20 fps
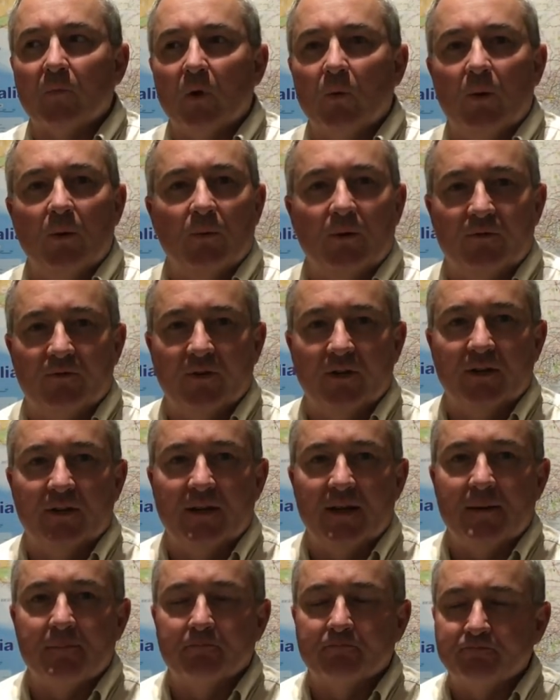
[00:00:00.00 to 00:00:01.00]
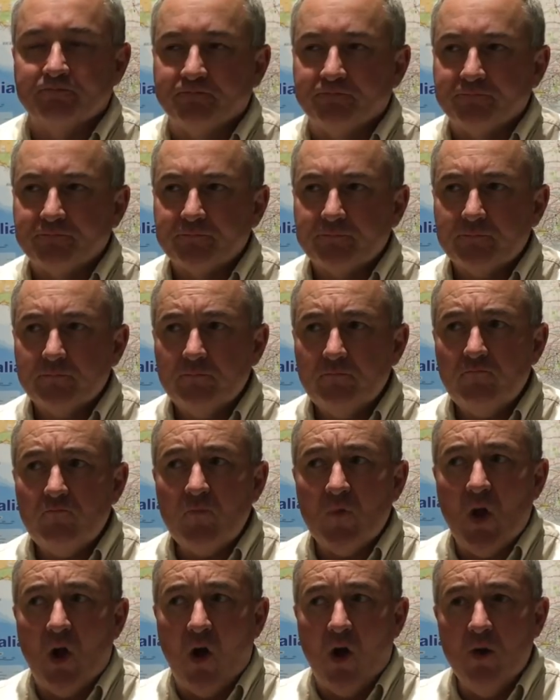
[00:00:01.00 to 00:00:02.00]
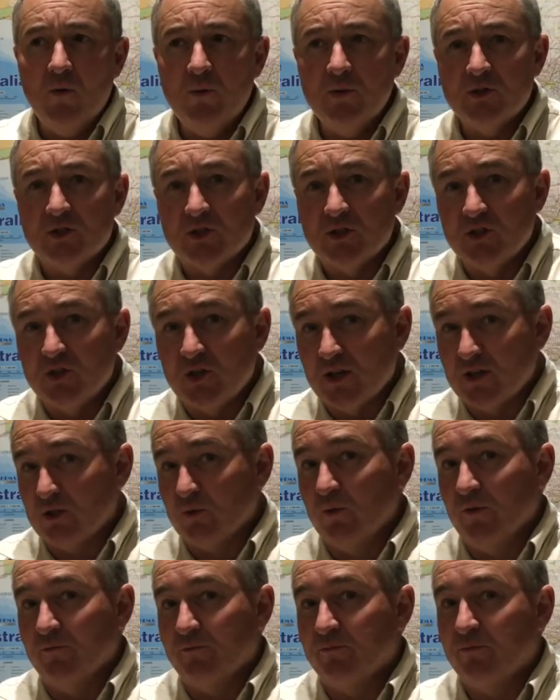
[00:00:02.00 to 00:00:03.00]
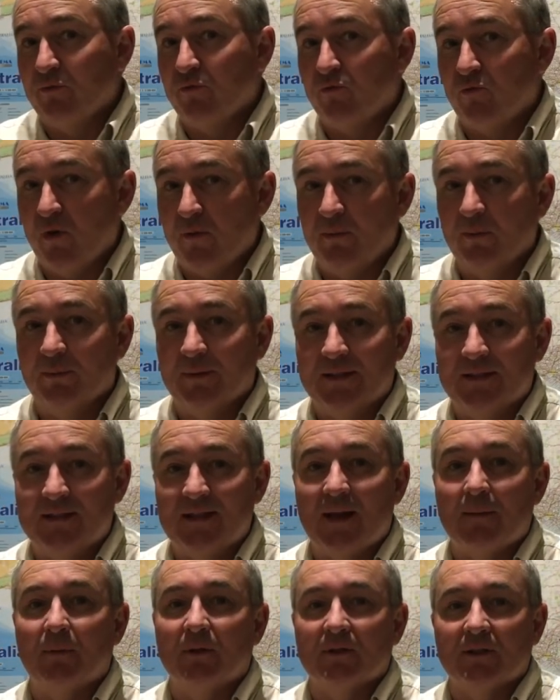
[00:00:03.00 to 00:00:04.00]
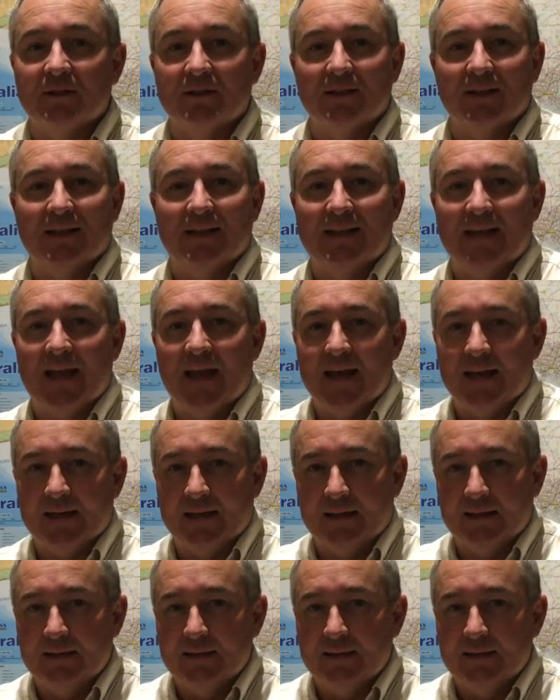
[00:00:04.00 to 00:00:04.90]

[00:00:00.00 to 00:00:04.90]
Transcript: when we fitted them. I would suggest we've probably doubled it again,